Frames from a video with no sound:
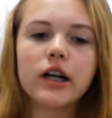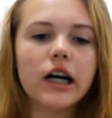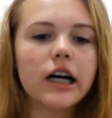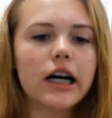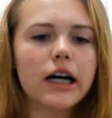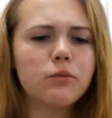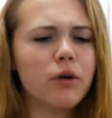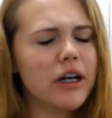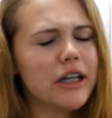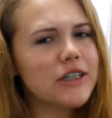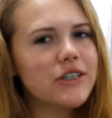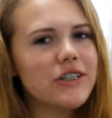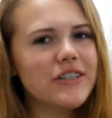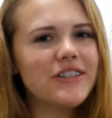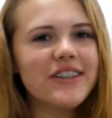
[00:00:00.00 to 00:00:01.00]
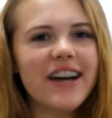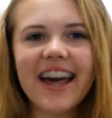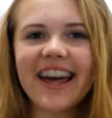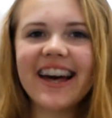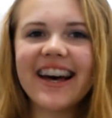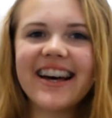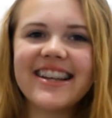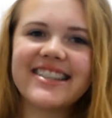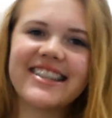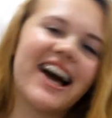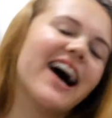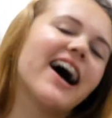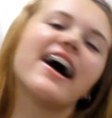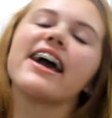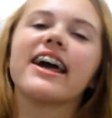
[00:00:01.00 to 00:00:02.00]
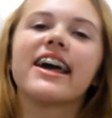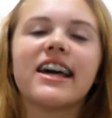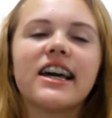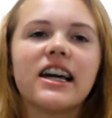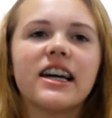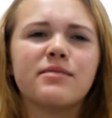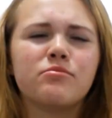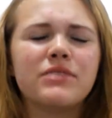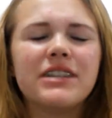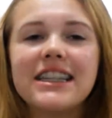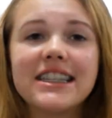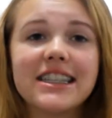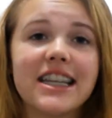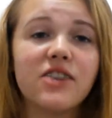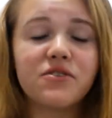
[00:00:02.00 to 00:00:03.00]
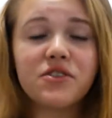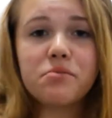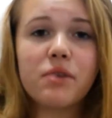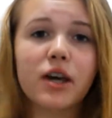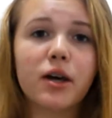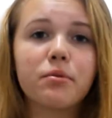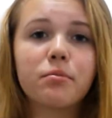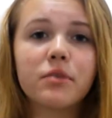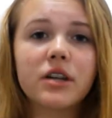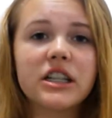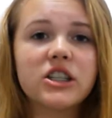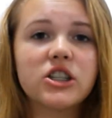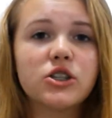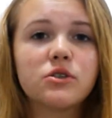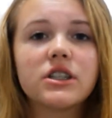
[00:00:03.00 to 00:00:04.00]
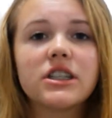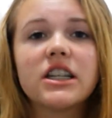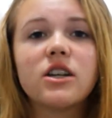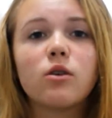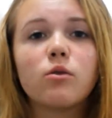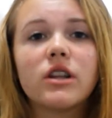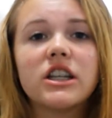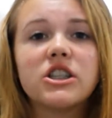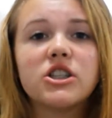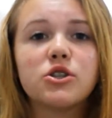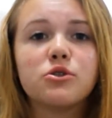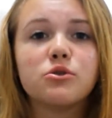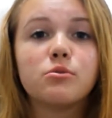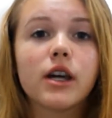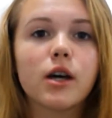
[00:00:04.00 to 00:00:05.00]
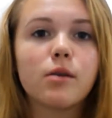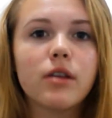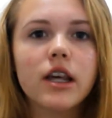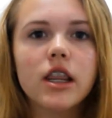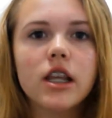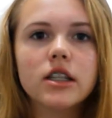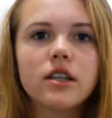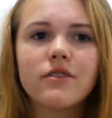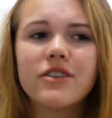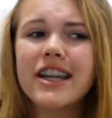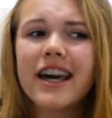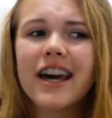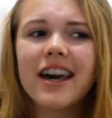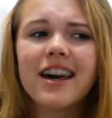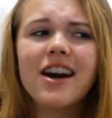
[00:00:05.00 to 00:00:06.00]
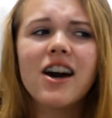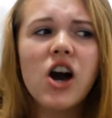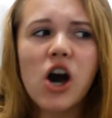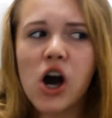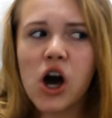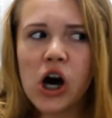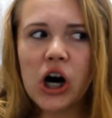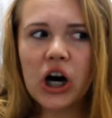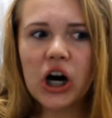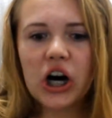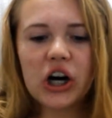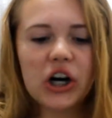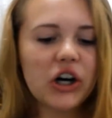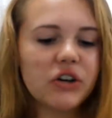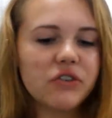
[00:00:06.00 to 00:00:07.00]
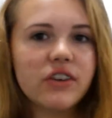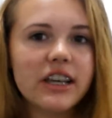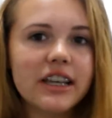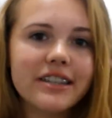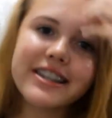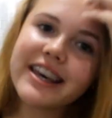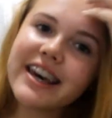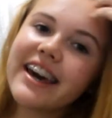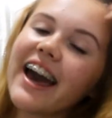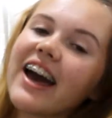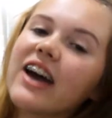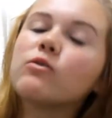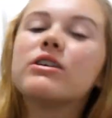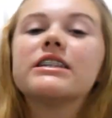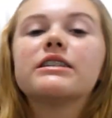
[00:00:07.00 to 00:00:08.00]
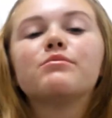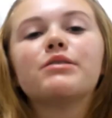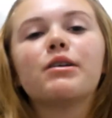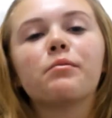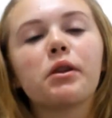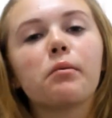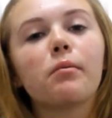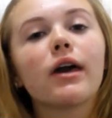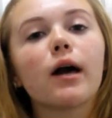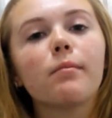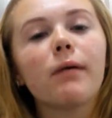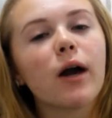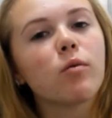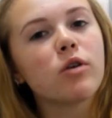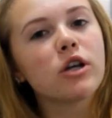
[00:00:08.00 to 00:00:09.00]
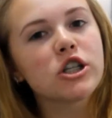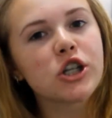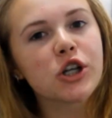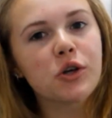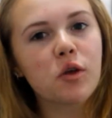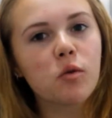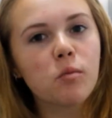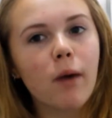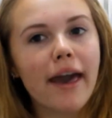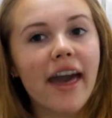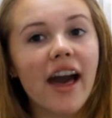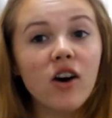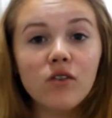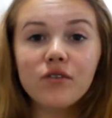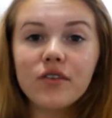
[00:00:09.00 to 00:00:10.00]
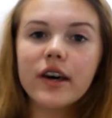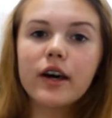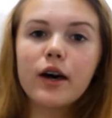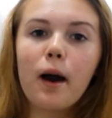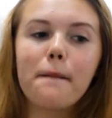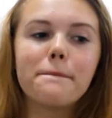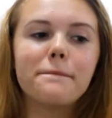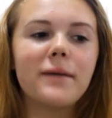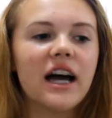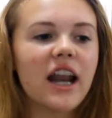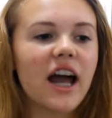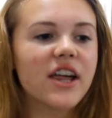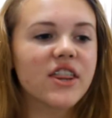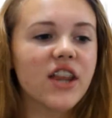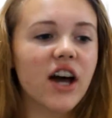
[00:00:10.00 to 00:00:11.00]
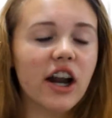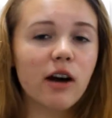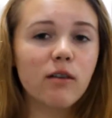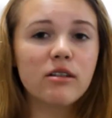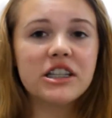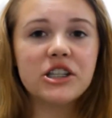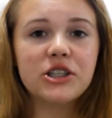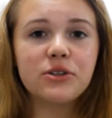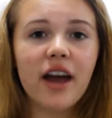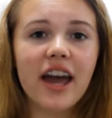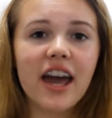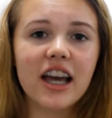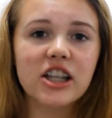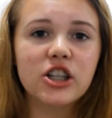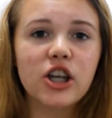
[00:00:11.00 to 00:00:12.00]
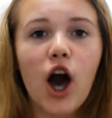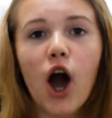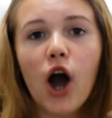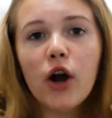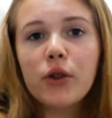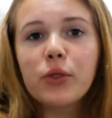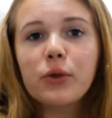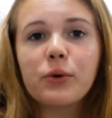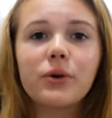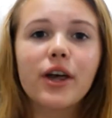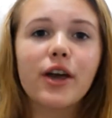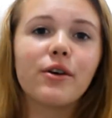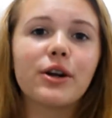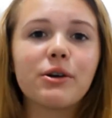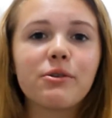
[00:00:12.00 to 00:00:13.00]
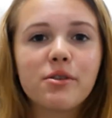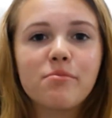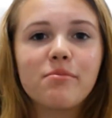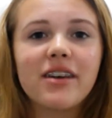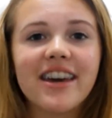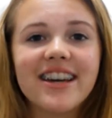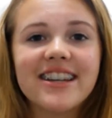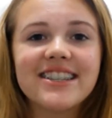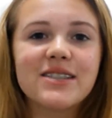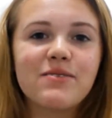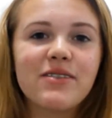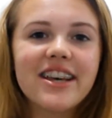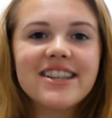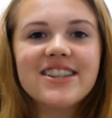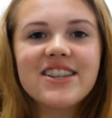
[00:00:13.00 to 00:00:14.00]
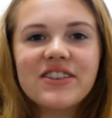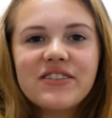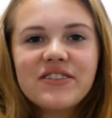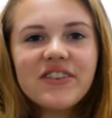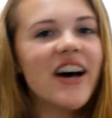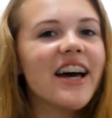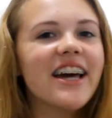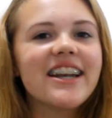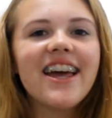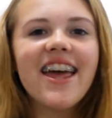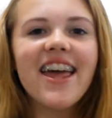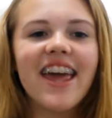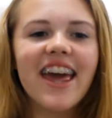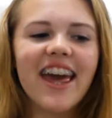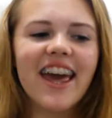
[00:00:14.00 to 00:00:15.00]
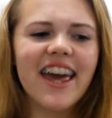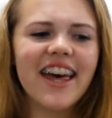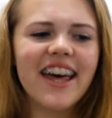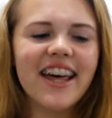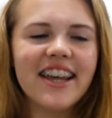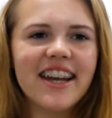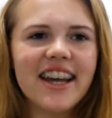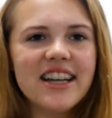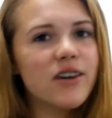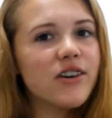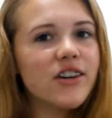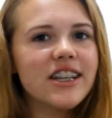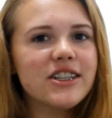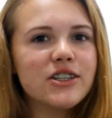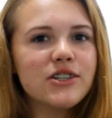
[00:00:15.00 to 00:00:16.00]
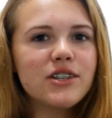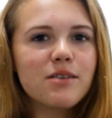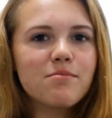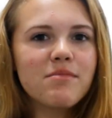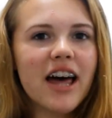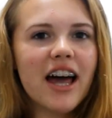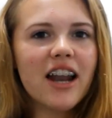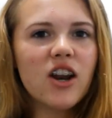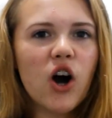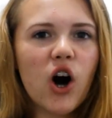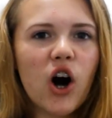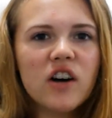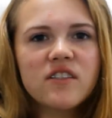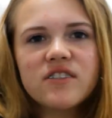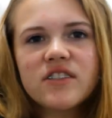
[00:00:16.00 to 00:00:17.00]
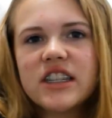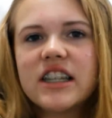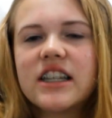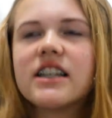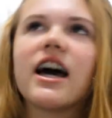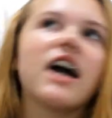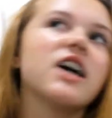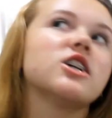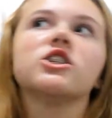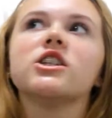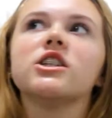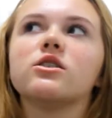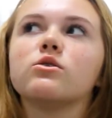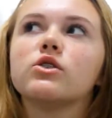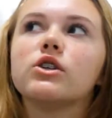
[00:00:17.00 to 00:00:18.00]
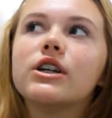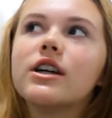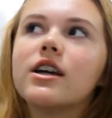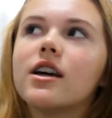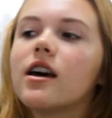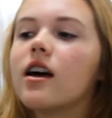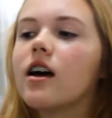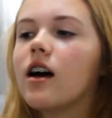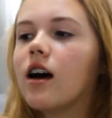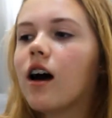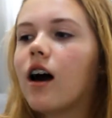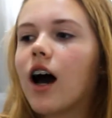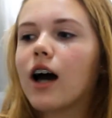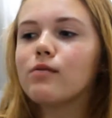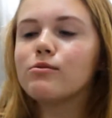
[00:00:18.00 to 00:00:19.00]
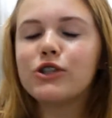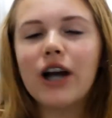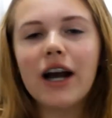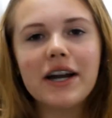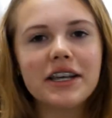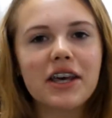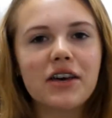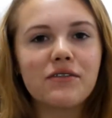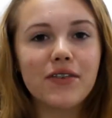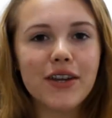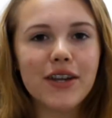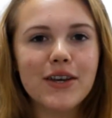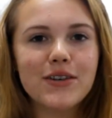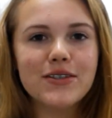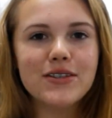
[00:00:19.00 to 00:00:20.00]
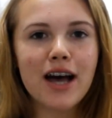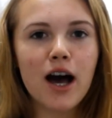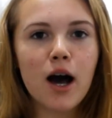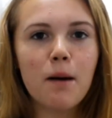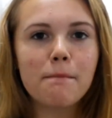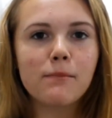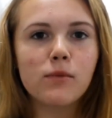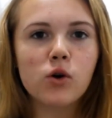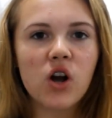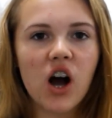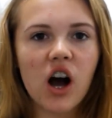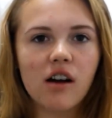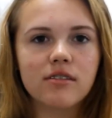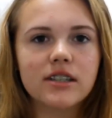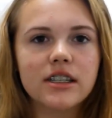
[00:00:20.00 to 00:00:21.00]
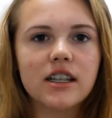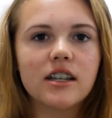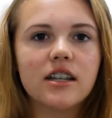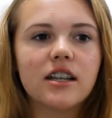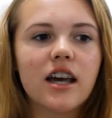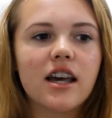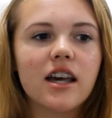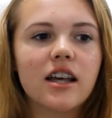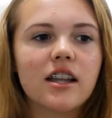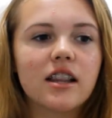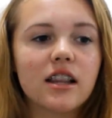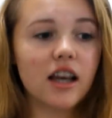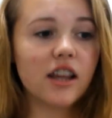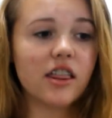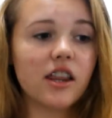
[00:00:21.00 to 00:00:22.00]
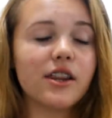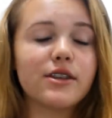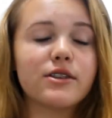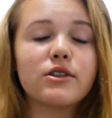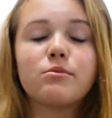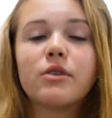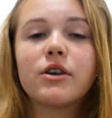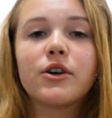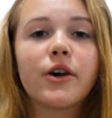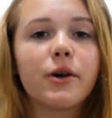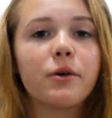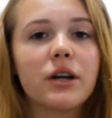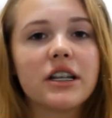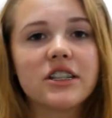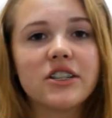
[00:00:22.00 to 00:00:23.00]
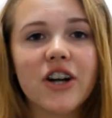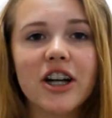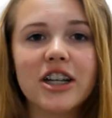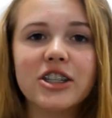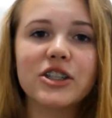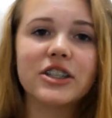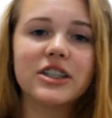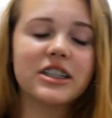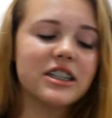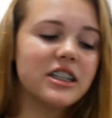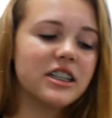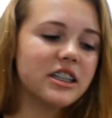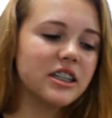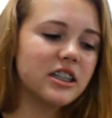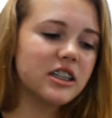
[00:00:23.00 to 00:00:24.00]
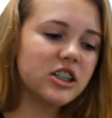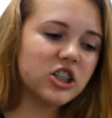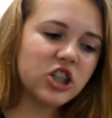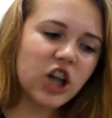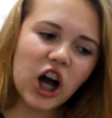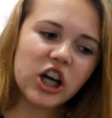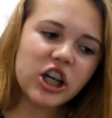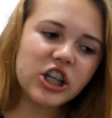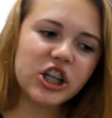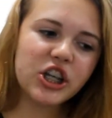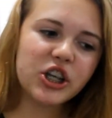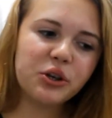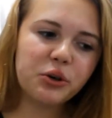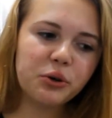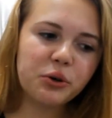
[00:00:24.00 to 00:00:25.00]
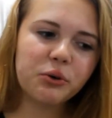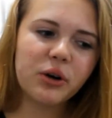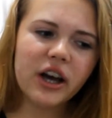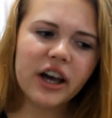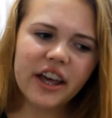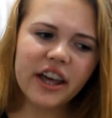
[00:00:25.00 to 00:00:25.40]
I wanted to, and I am really excited for the makeup I'm going to do because I don't really do makeup like this every day, obviously. And once I'm done with the makeup, I will show you my outfit, but I thought I would do a top through get ready with me just because they're fun and I don't really do them that often, actually. I'm trying to get videos out more often, and I thought this would be a great way to start, just talking to you